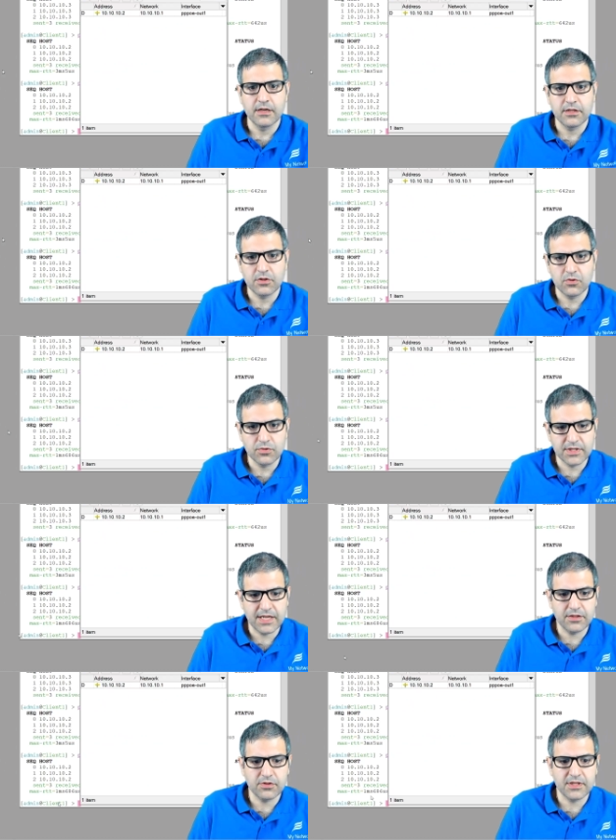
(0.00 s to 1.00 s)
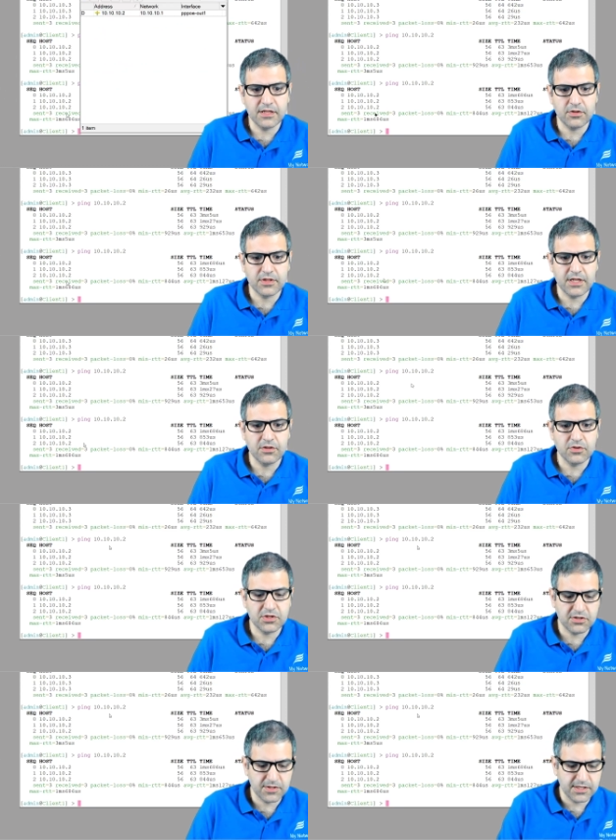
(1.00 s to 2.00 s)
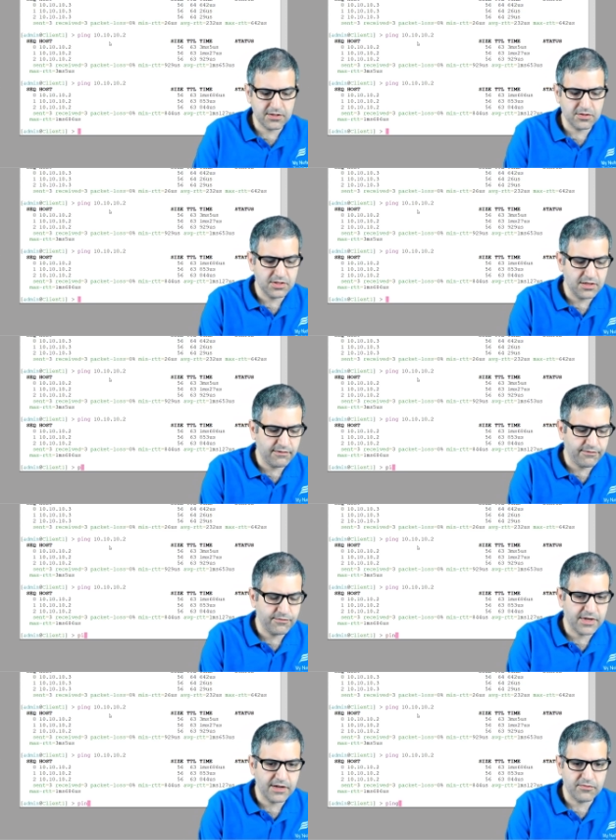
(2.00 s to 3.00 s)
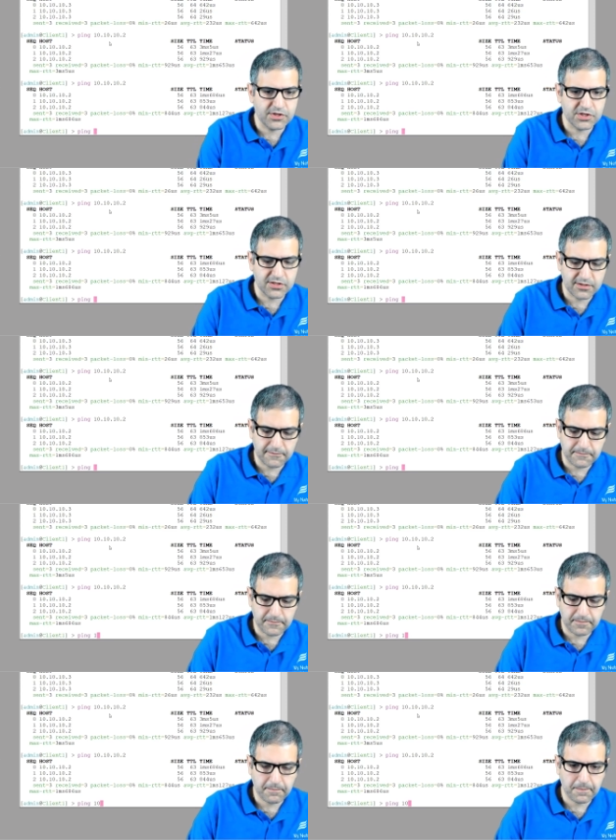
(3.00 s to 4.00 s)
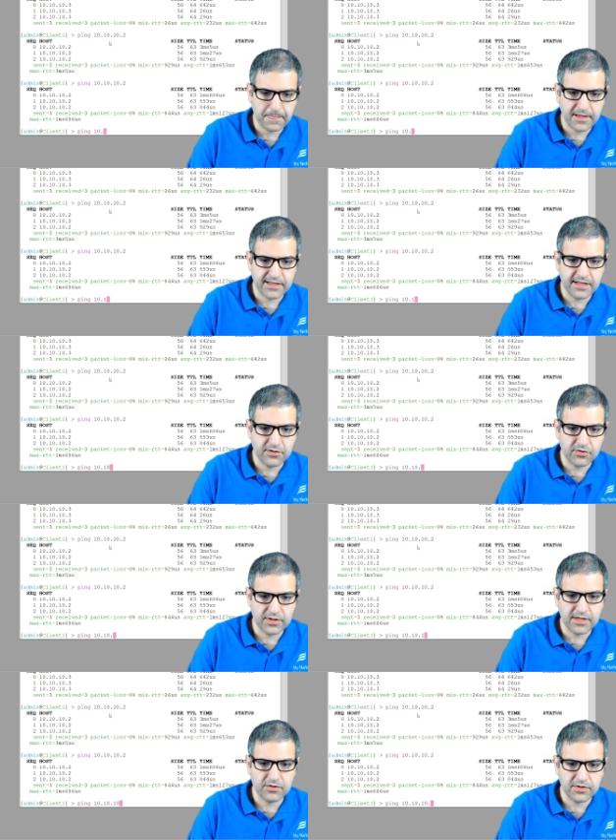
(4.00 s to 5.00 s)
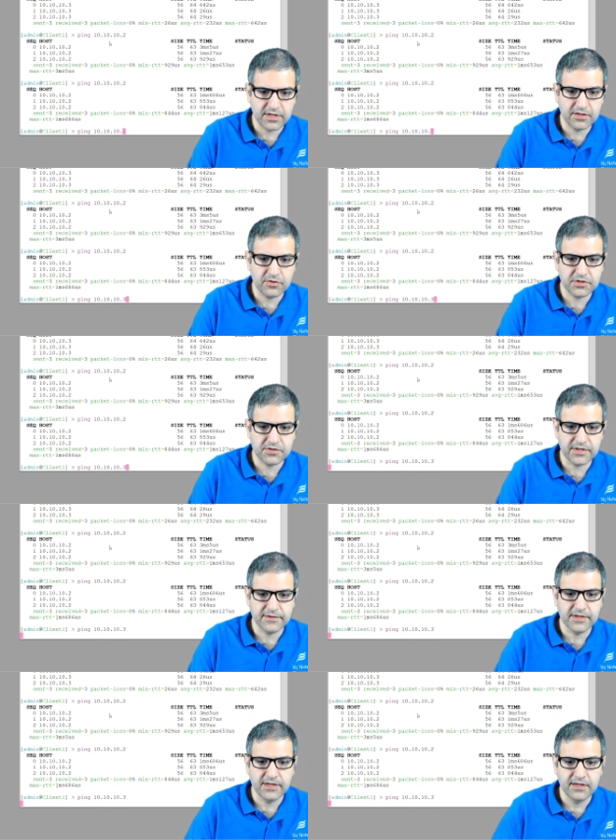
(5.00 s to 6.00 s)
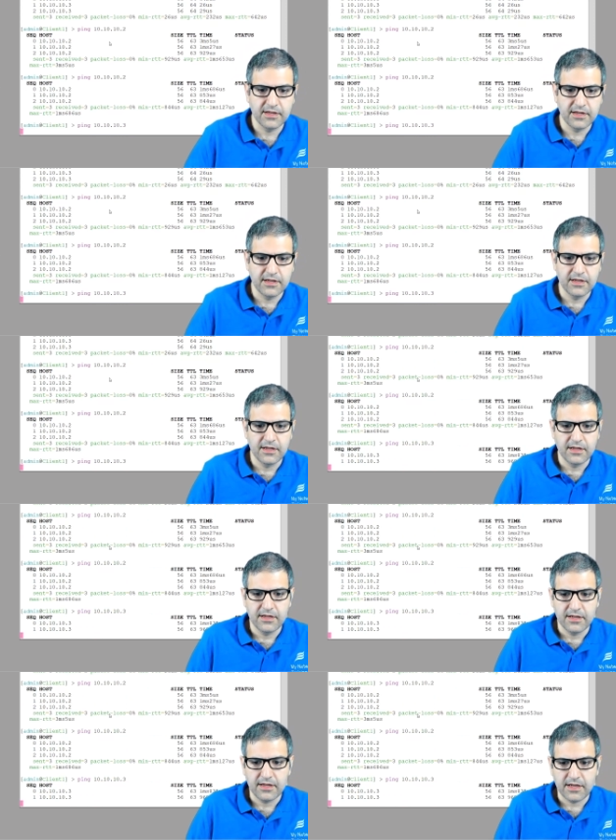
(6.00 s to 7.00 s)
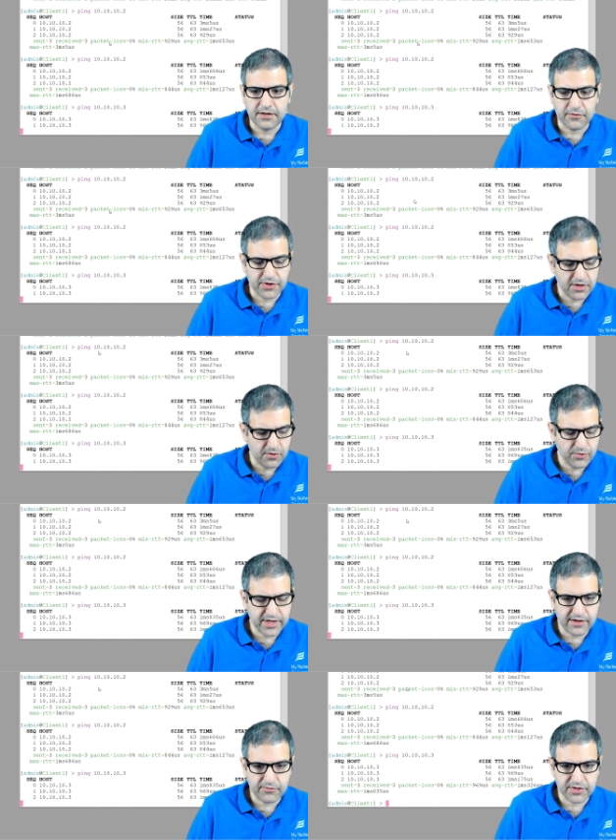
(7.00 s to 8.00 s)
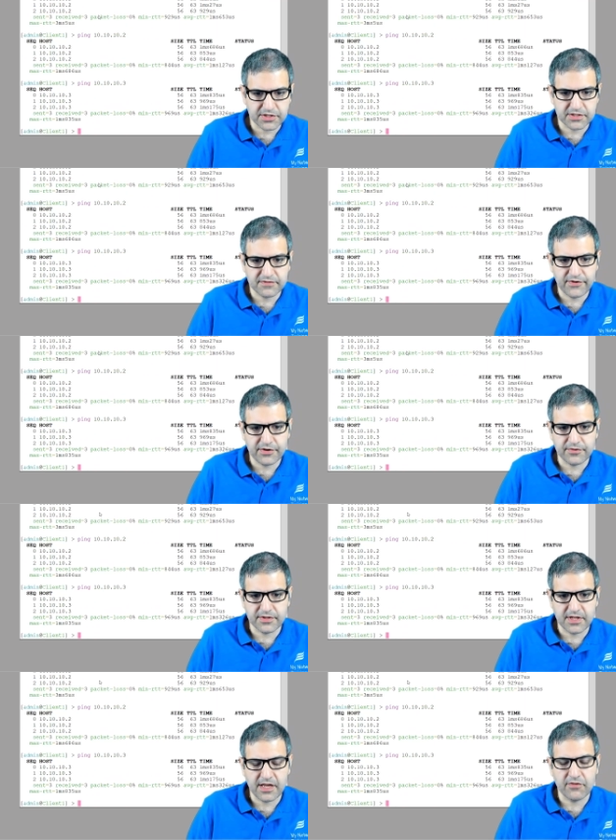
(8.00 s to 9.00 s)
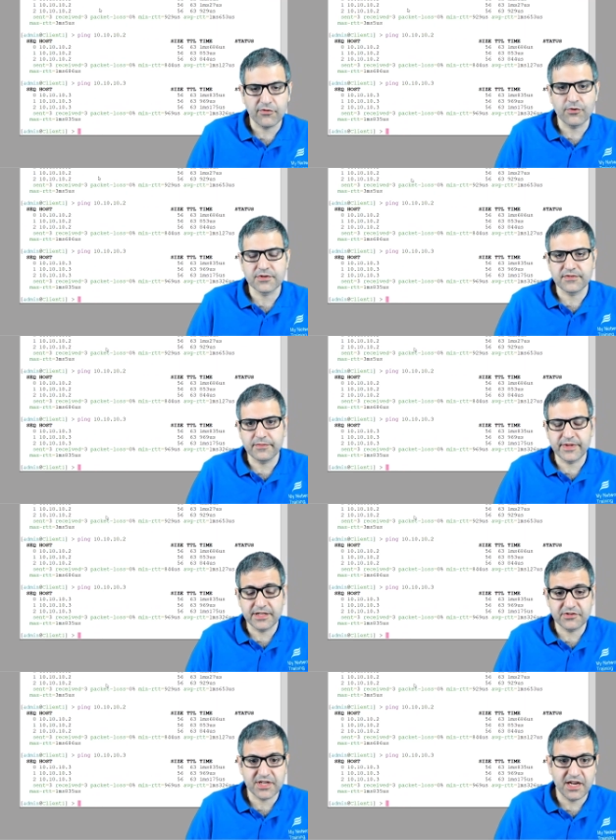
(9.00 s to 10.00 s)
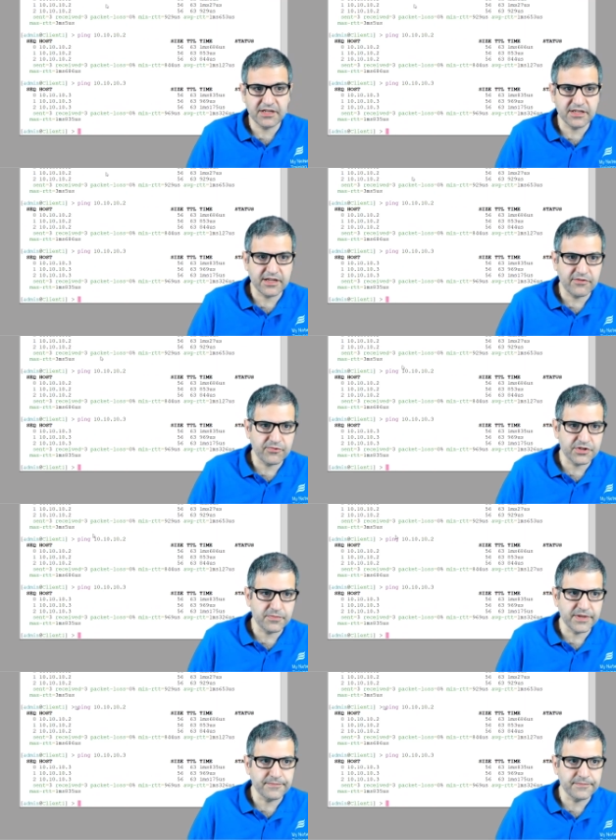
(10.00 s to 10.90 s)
to 10.10.10.3 to see if we can reach it. 10.10.10.3. And here we go, we can reach this. Very good. And of course, from the other side, he can reach me.